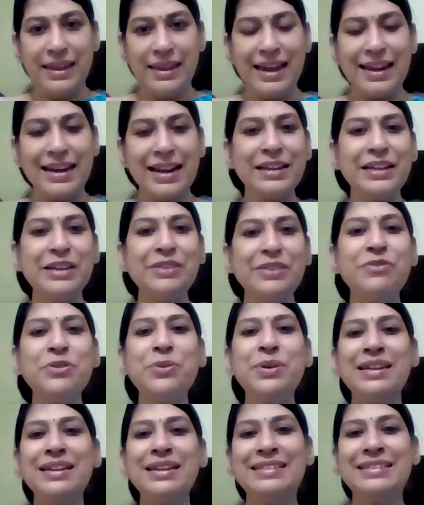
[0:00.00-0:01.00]
And I'll give you
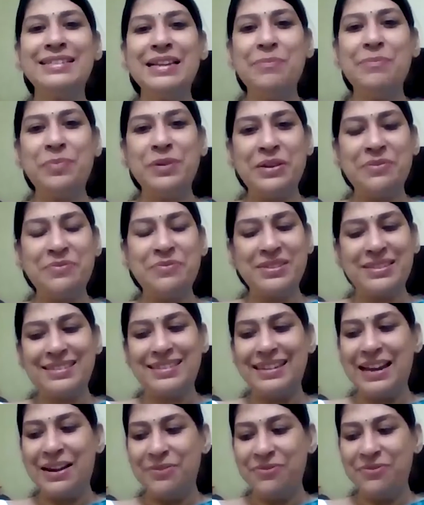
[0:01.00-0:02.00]
an example. I was
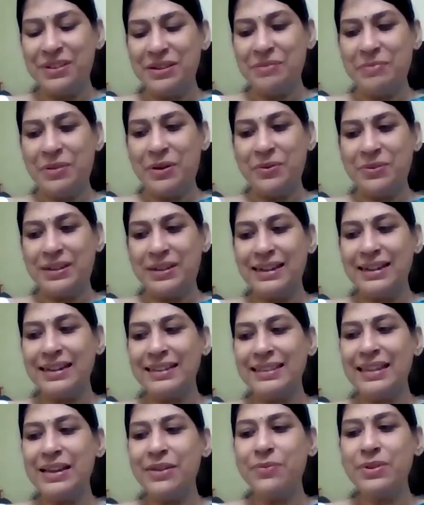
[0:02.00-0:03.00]
laughing about
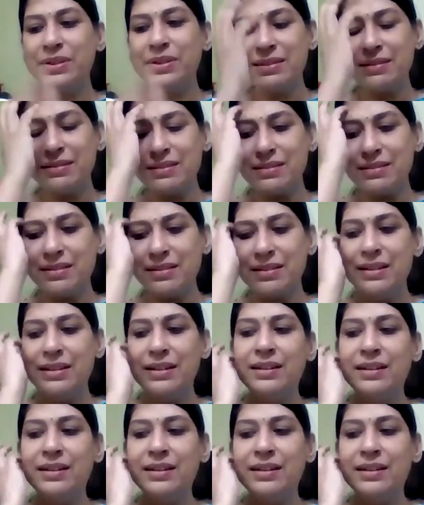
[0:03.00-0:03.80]
it. There was a